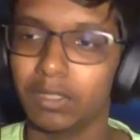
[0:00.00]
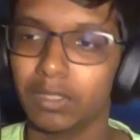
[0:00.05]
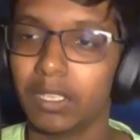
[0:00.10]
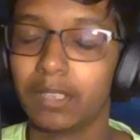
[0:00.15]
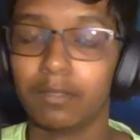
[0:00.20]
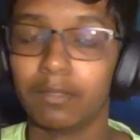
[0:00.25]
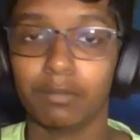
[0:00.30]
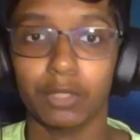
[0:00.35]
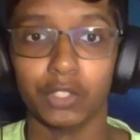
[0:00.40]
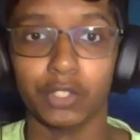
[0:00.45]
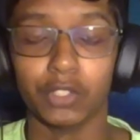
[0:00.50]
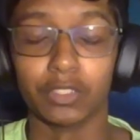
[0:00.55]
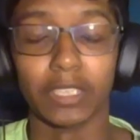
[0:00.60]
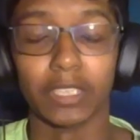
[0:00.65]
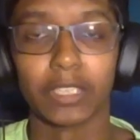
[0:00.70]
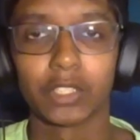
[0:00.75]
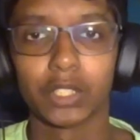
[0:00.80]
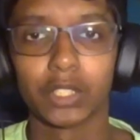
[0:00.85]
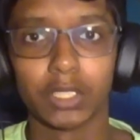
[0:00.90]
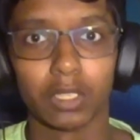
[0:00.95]
which is actually
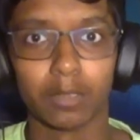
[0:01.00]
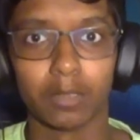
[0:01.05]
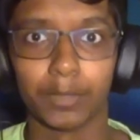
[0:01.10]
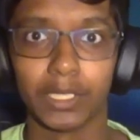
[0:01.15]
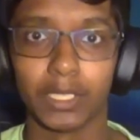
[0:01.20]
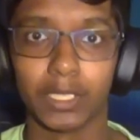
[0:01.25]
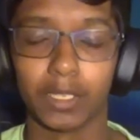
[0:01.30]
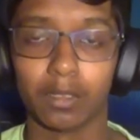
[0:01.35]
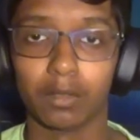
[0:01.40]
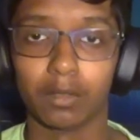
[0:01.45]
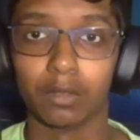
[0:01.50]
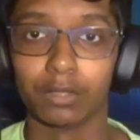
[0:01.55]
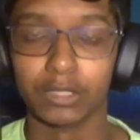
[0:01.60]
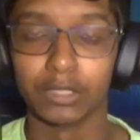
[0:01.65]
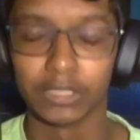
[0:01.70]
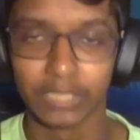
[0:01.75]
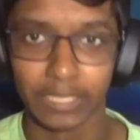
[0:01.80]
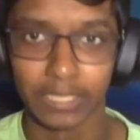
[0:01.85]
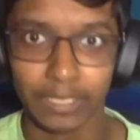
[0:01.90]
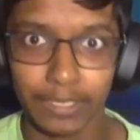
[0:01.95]
coming out
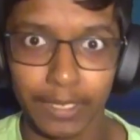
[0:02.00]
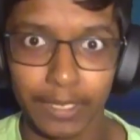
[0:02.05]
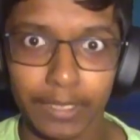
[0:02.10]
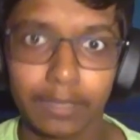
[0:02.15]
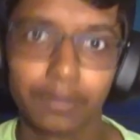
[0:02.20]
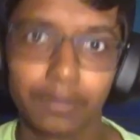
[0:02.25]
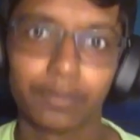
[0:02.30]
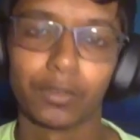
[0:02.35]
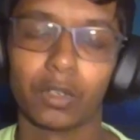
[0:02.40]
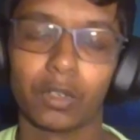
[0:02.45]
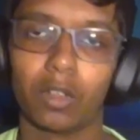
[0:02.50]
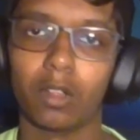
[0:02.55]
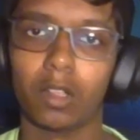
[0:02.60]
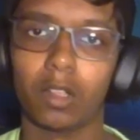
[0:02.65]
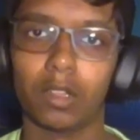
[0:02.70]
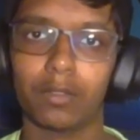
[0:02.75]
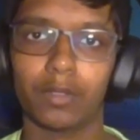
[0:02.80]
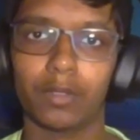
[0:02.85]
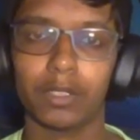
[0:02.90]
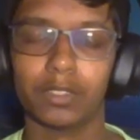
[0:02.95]
tonight for all of
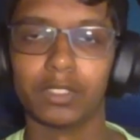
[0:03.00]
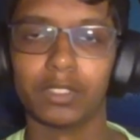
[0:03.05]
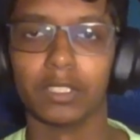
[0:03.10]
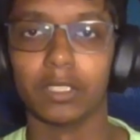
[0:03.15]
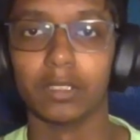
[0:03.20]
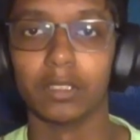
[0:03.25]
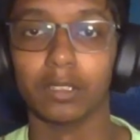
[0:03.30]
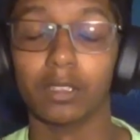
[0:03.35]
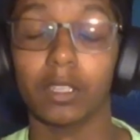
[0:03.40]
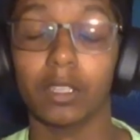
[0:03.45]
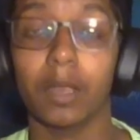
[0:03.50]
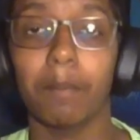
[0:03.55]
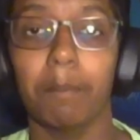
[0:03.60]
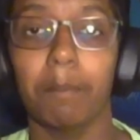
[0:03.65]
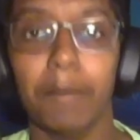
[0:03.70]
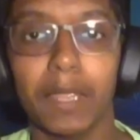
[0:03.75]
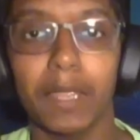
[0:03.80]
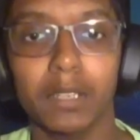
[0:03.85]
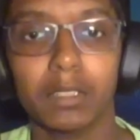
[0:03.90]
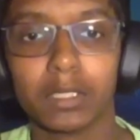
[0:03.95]
us in
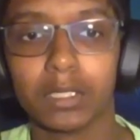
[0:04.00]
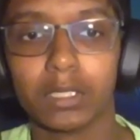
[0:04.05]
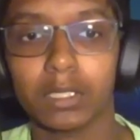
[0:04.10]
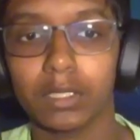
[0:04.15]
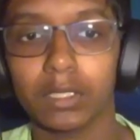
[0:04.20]
America.